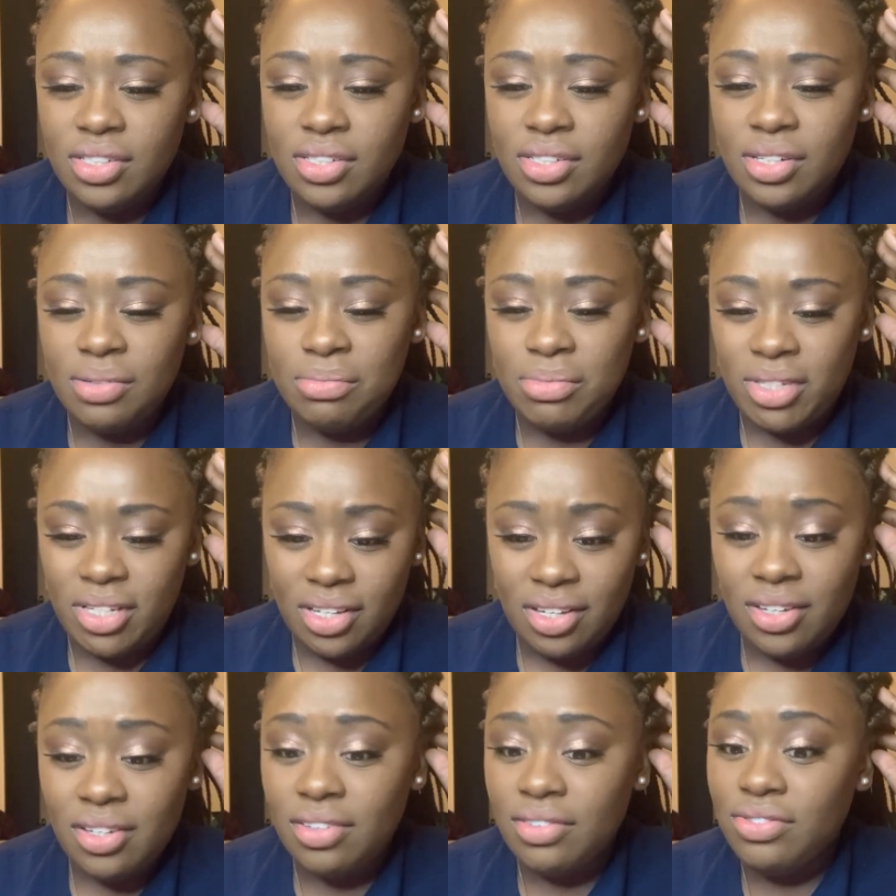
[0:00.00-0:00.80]
I'm
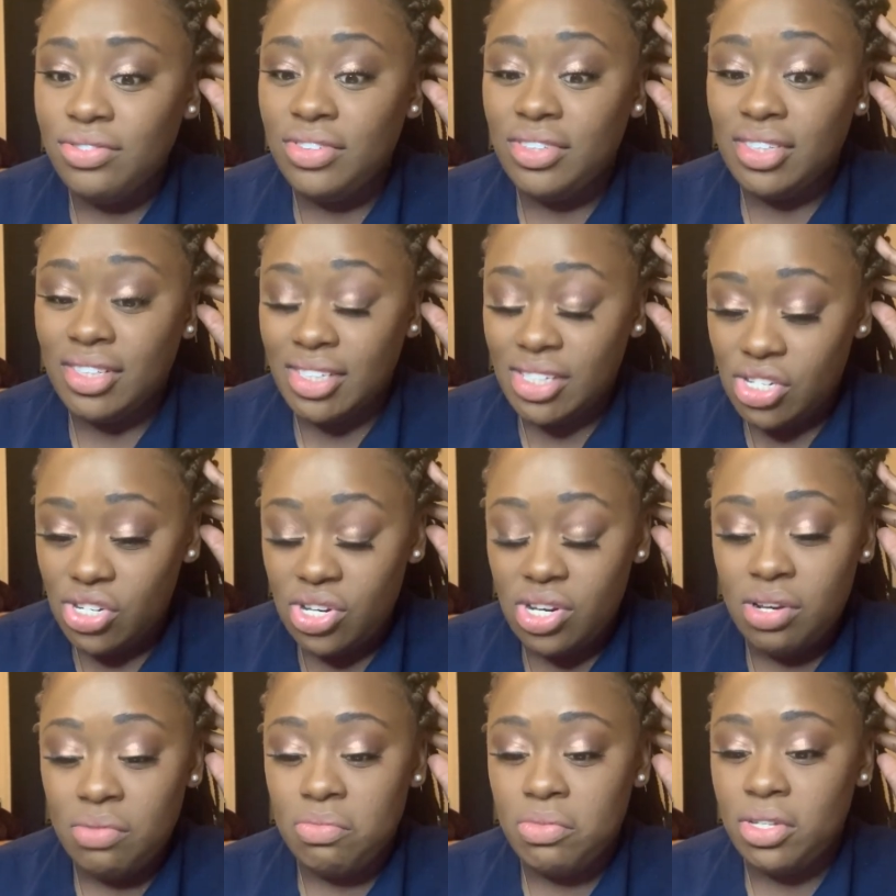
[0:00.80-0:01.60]
loved
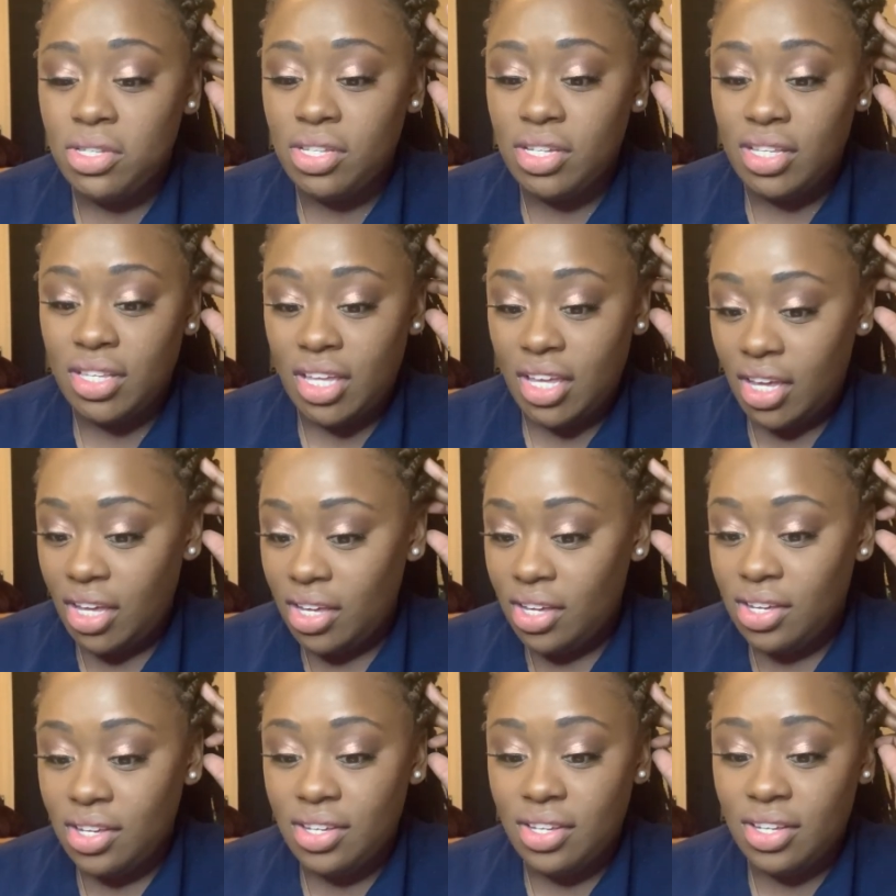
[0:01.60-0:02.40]
legitimately.
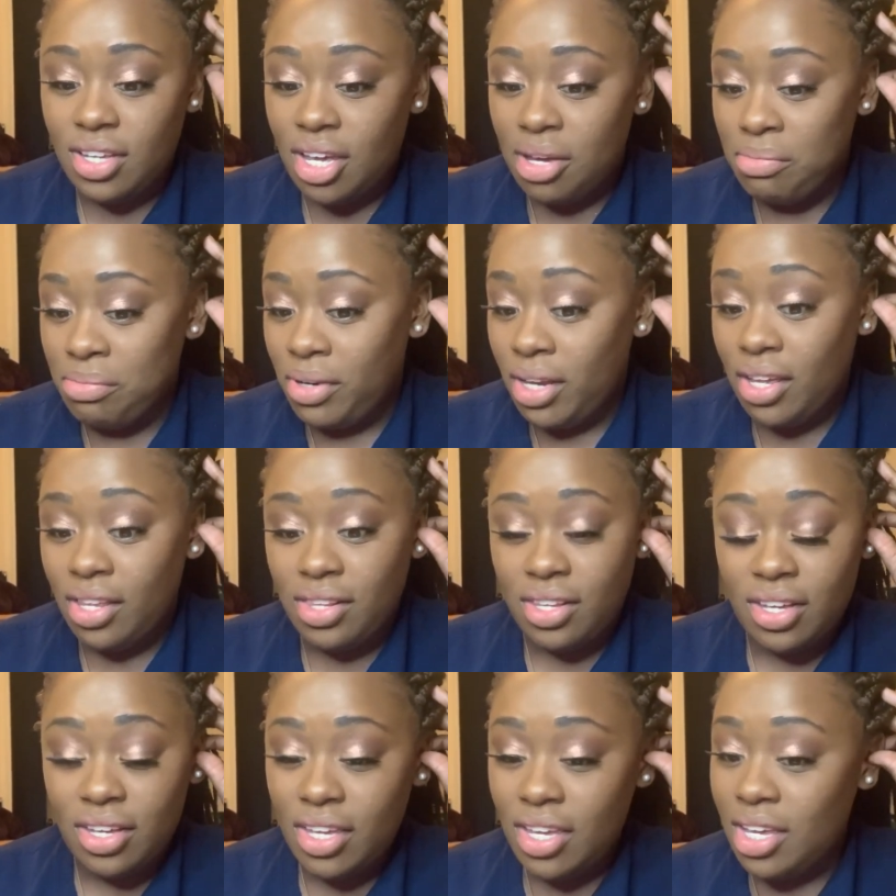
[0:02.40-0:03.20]
Like I'm not
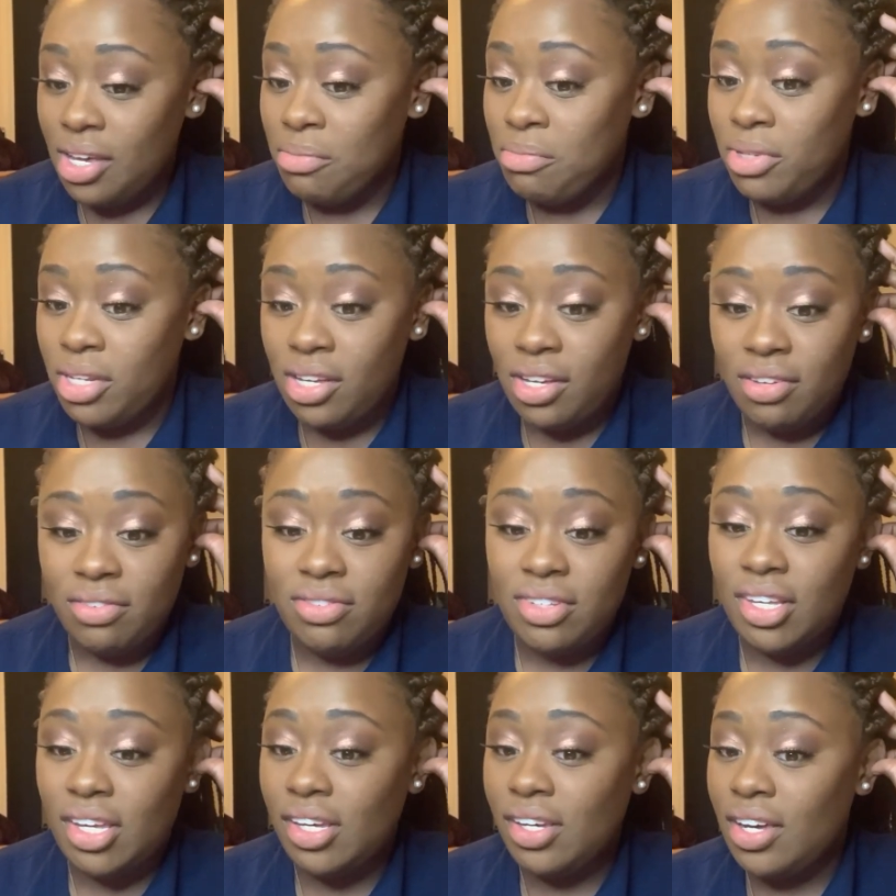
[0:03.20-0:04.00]
lucky, I'm loved.
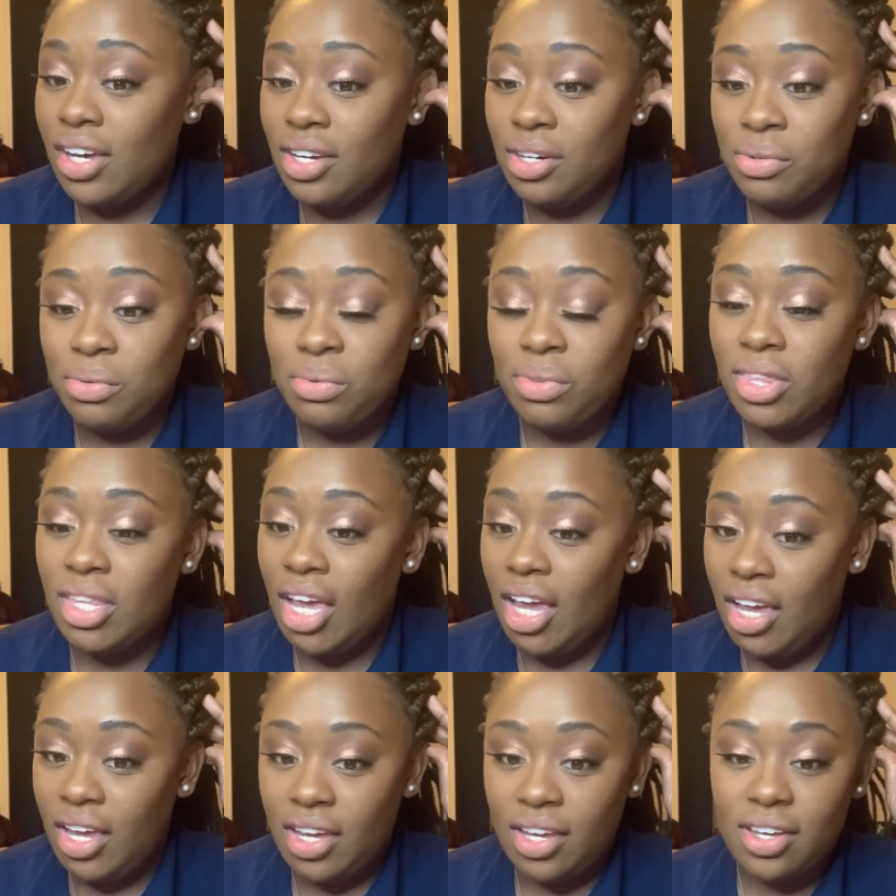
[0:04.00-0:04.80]
Like I don't
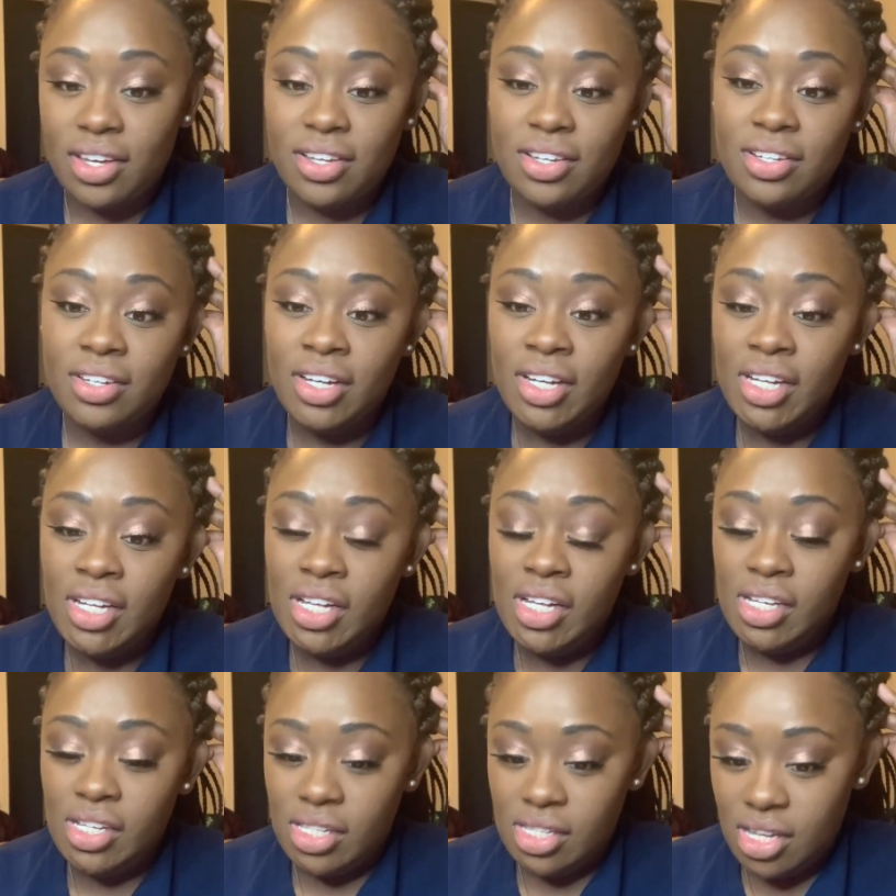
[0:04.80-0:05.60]
thank
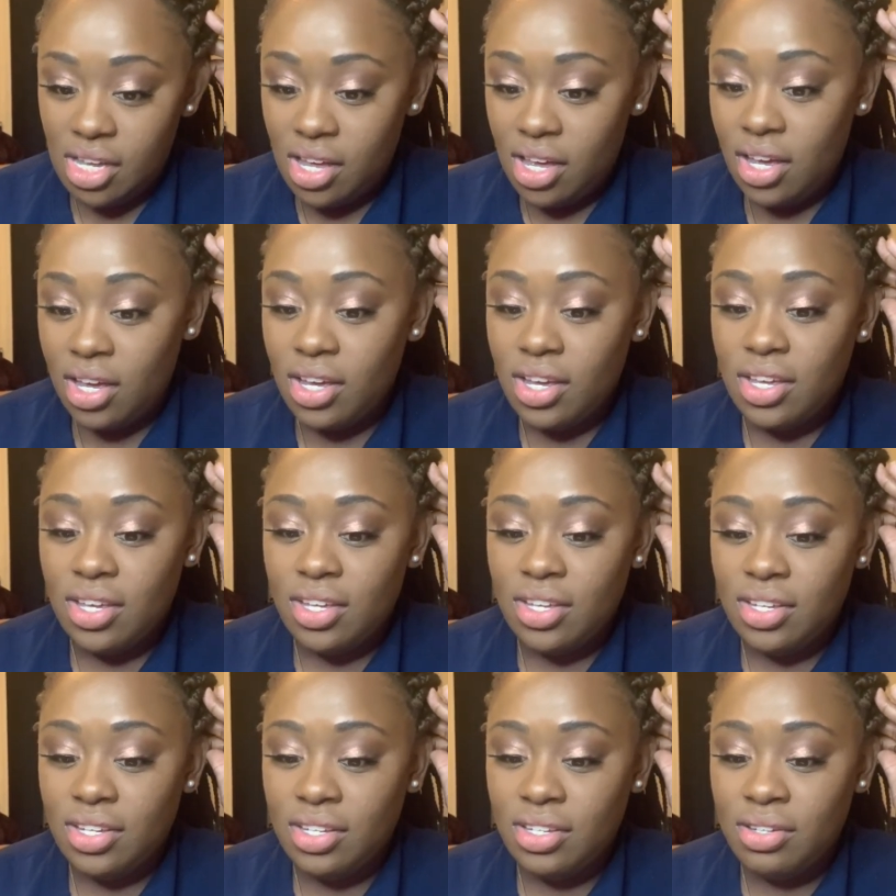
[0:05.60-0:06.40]
luck
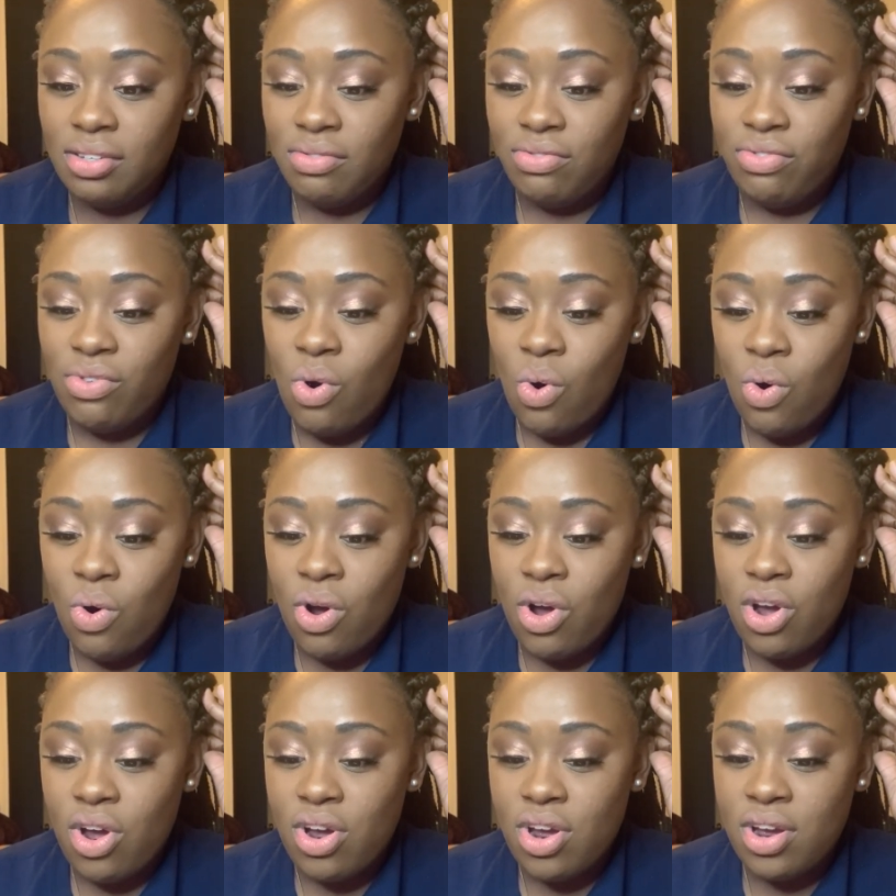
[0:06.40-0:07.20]

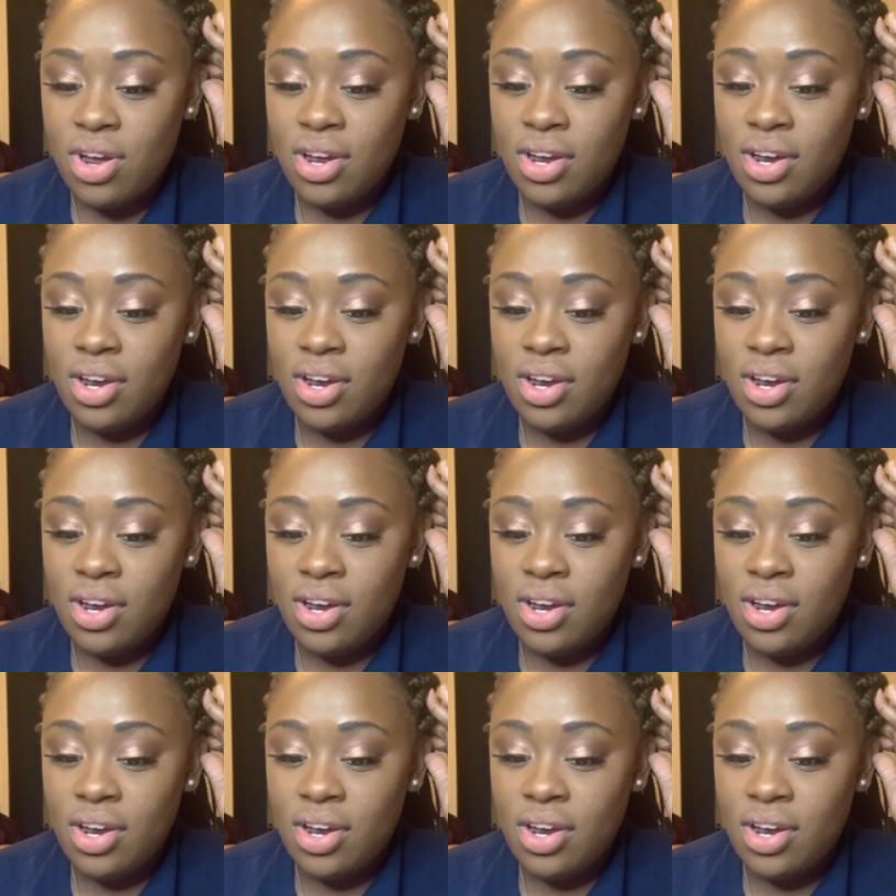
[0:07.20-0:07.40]
for